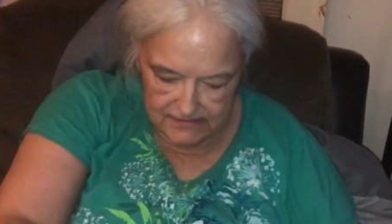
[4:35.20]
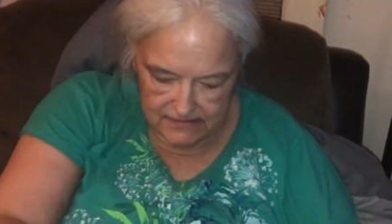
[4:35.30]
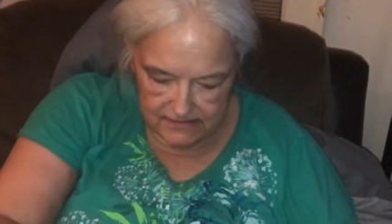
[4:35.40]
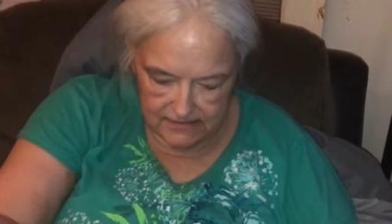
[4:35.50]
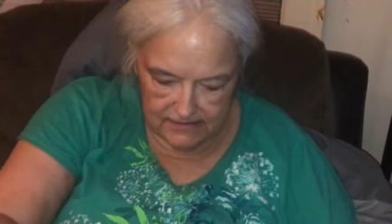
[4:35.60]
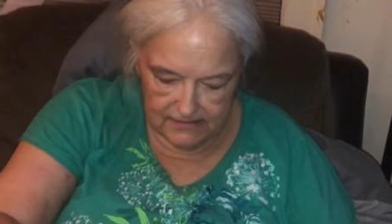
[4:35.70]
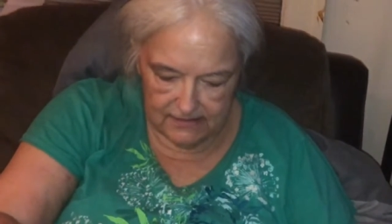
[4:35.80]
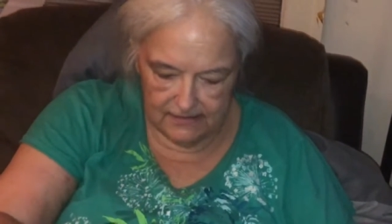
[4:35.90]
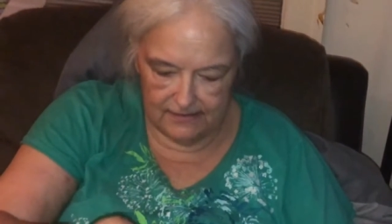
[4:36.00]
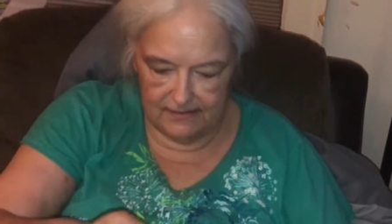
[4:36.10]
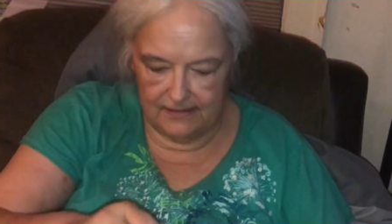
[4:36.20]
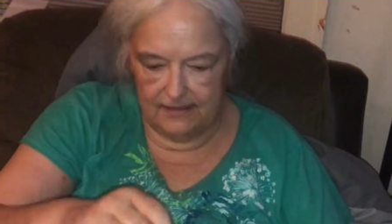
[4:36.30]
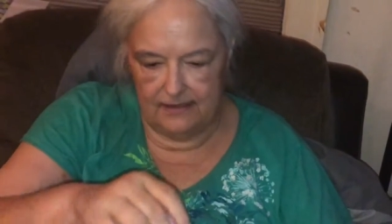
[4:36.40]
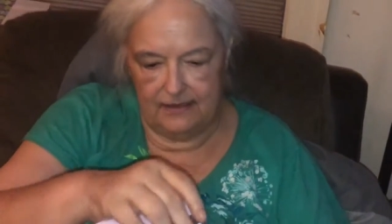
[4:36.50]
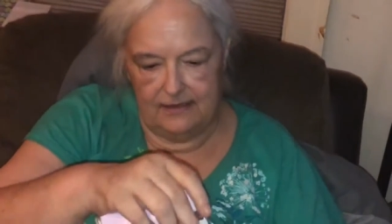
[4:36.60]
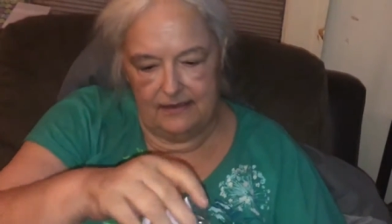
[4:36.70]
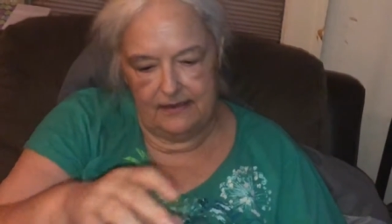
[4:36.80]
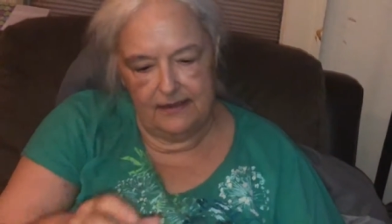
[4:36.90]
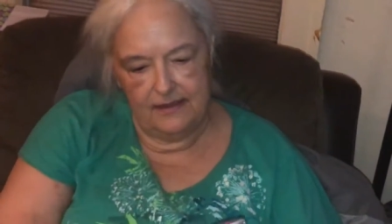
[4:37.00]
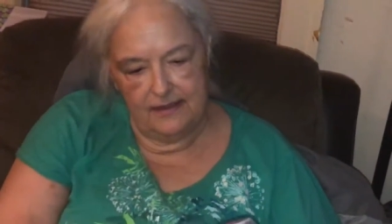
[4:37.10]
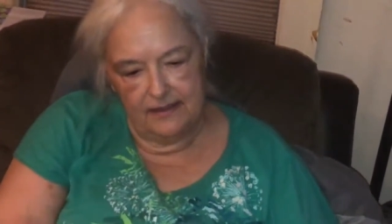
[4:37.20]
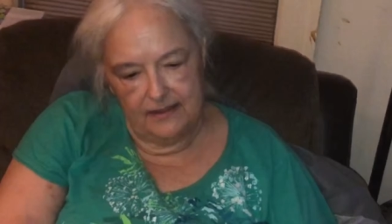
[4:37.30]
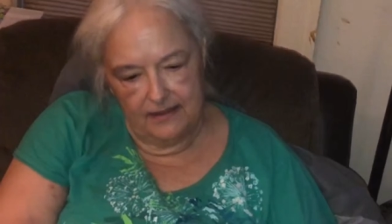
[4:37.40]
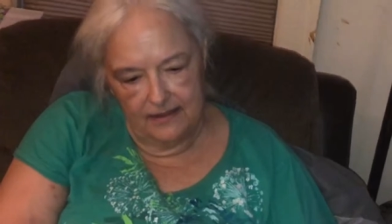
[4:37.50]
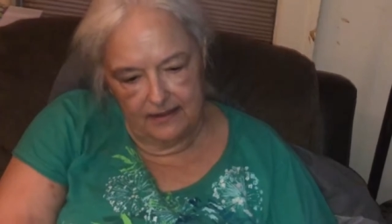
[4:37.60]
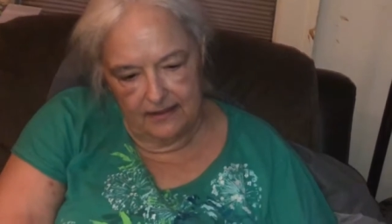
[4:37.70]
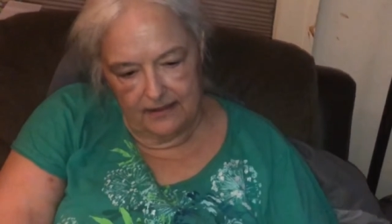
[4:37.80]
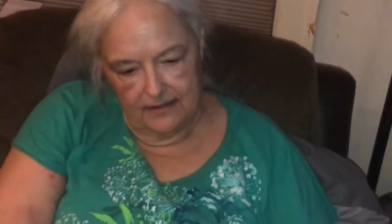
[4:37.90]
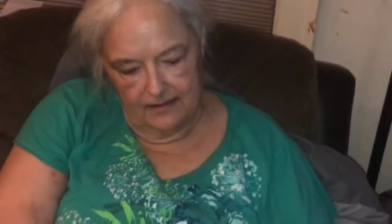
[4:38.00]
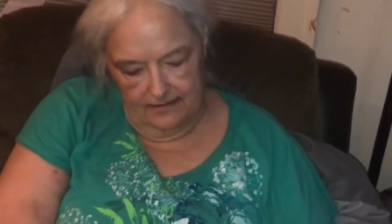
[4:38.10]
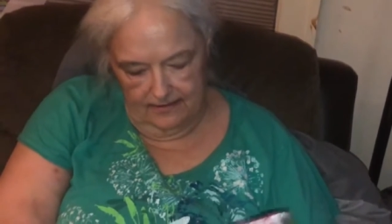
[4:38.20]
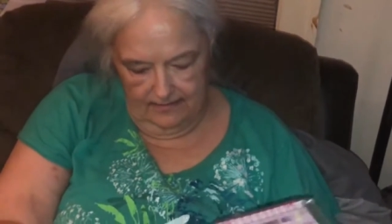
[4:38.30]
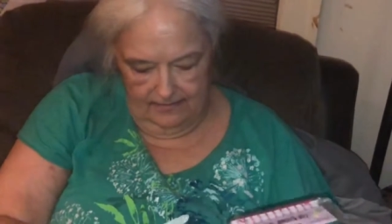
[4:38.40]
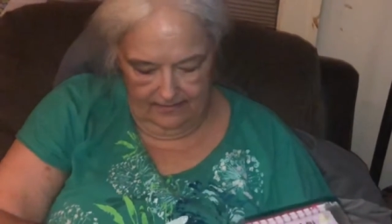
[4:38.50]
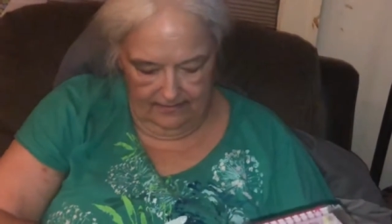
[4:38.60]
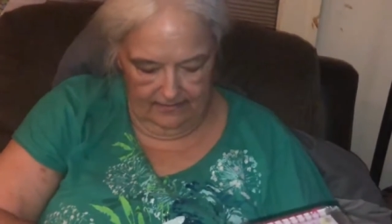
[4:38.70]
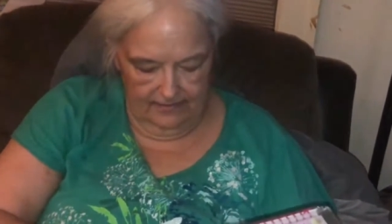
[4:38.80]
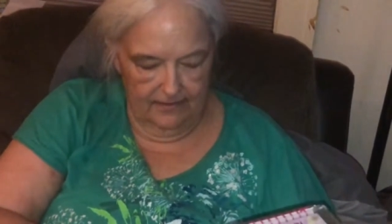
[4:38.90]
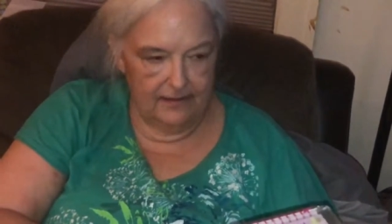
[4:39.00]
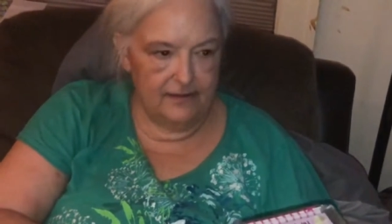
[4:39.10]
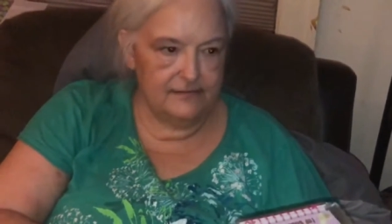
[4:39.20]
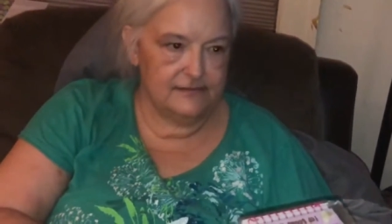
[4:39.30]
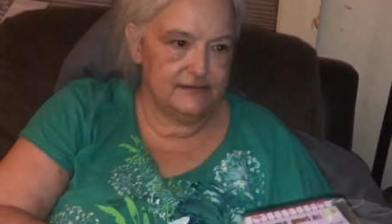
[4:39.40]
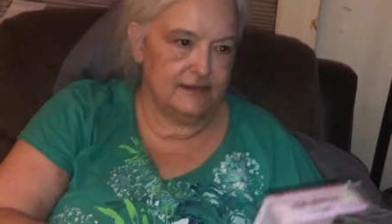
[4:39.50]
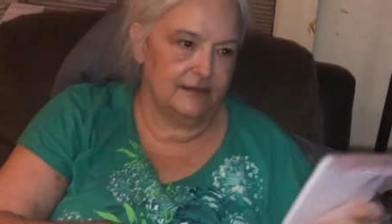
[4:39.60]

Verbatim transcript: tension release too. It's got a keychain. Can I see the pooping unicorn? You hold it up